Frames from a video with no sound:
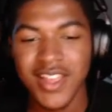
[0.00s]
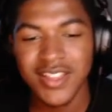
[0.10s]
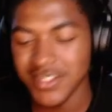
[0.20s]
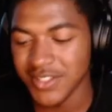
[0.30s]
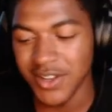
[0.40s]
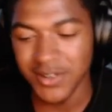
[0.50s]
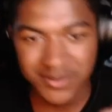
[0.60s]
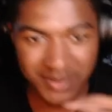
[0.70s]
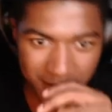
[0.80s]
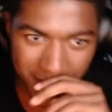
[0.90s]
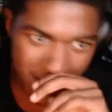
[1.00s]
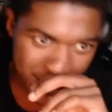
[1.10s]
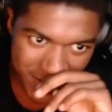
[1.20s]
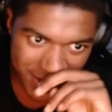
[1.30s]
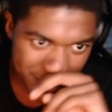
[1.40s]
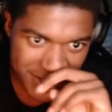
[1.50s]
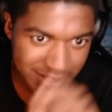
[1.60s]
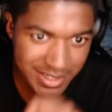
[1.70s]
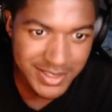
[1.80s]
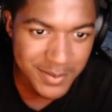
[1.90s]
Let's go. Come on, come on, come on. Let me see
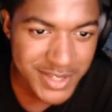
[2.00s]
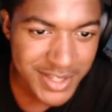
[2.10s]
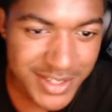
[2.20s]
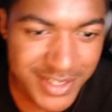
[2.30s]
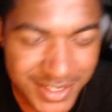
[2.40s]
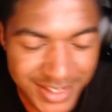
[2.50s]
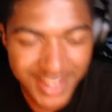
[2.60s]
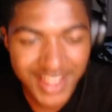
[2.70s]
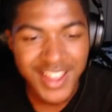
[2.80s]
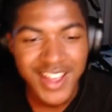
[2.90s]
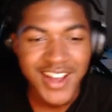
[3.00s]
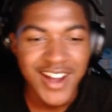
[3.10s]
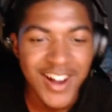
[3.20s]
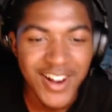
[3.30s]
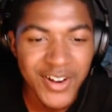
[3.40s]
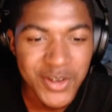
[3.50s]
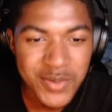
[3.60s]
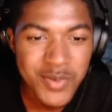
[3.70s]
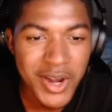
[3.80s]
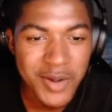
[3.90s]
this. Let me see this. Oh, you
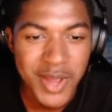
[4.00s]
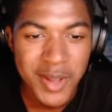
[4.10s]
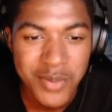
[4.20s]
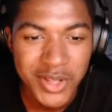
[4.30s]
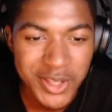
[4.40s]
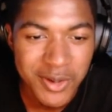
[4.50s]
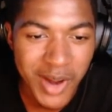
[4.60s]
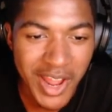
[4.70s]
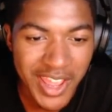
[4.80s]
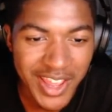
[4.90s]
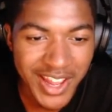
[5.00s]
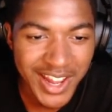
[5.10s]
better make Billy right.